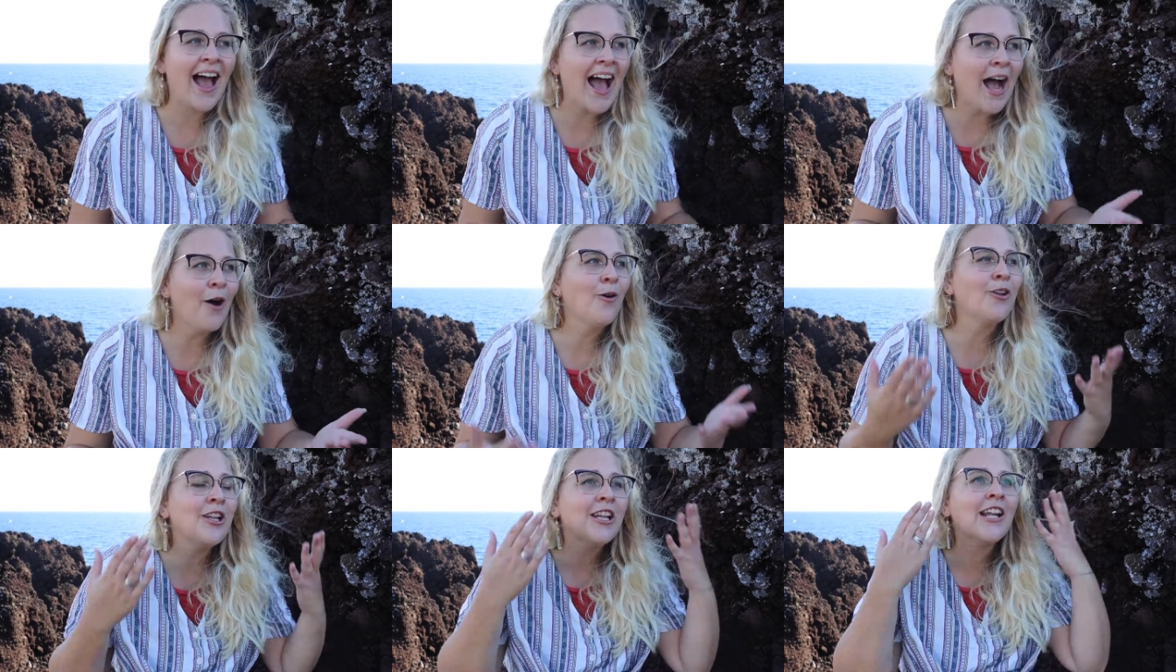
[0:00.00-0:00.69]
How
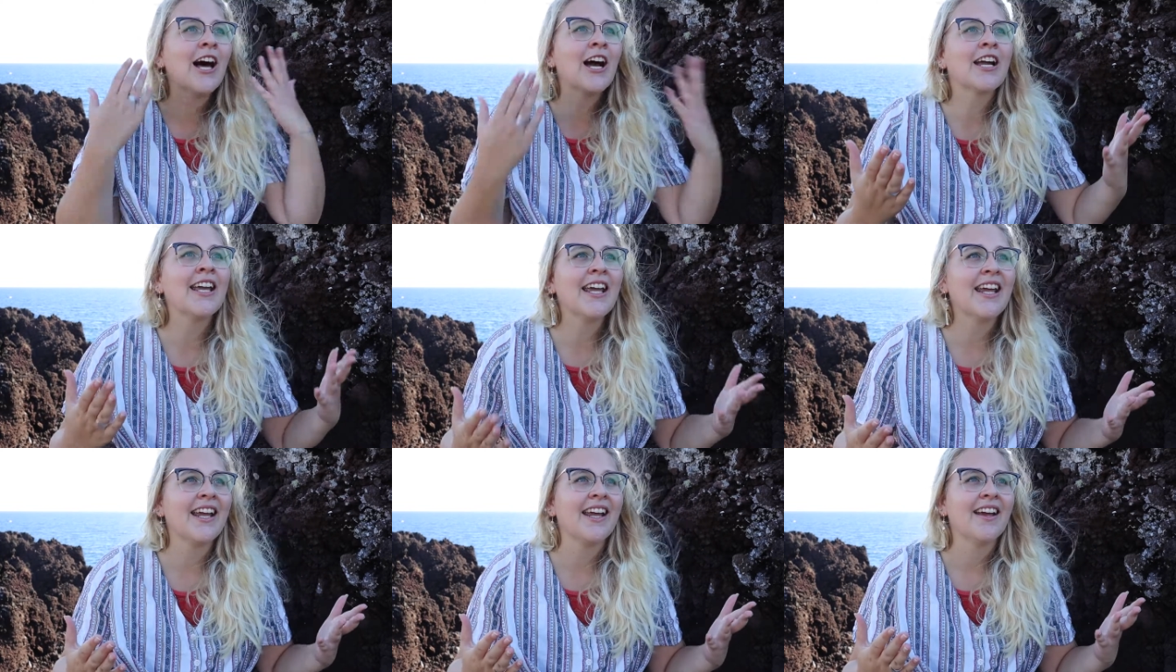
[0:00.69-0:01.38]

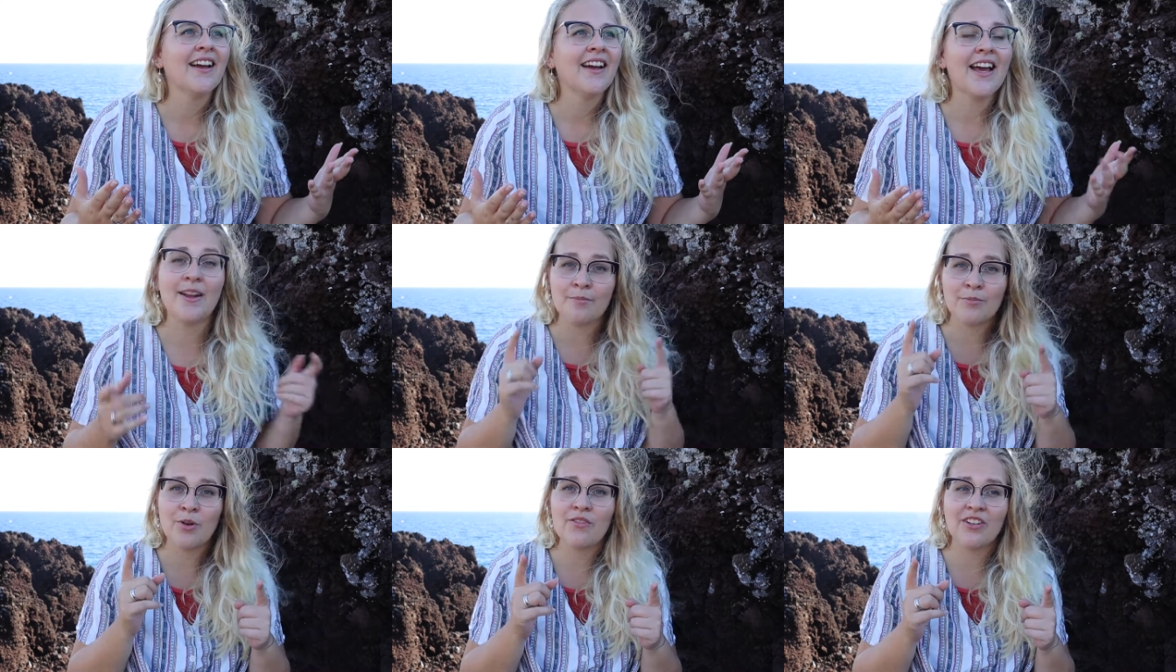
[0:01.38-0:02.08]
lucky
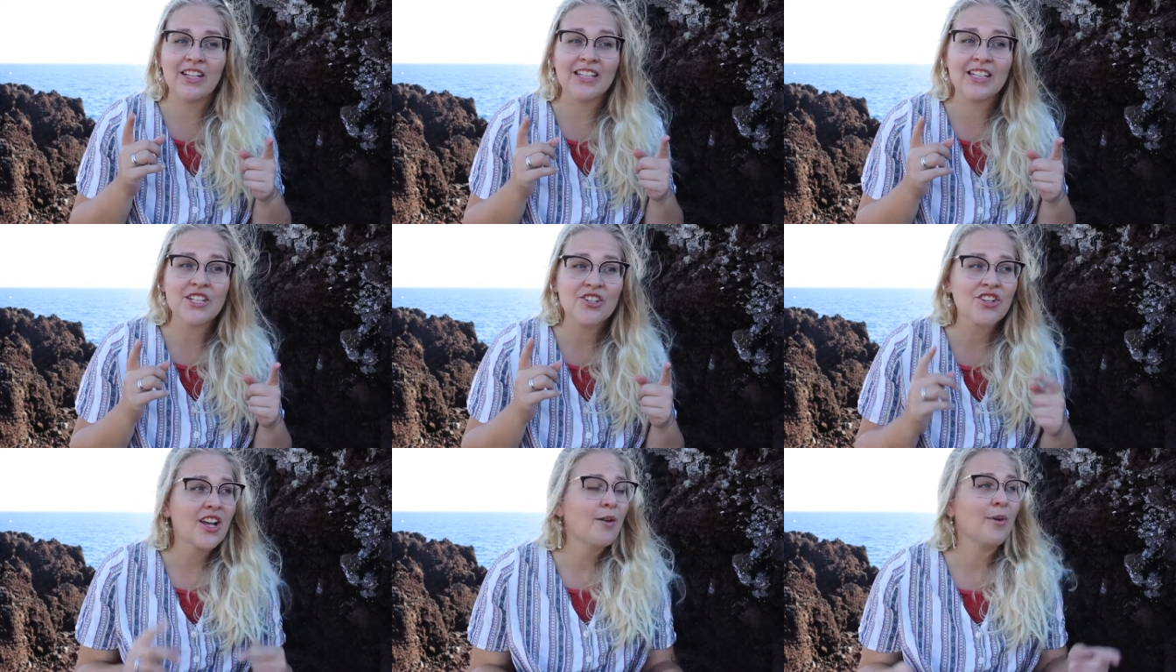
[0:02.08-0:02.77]
and privileged,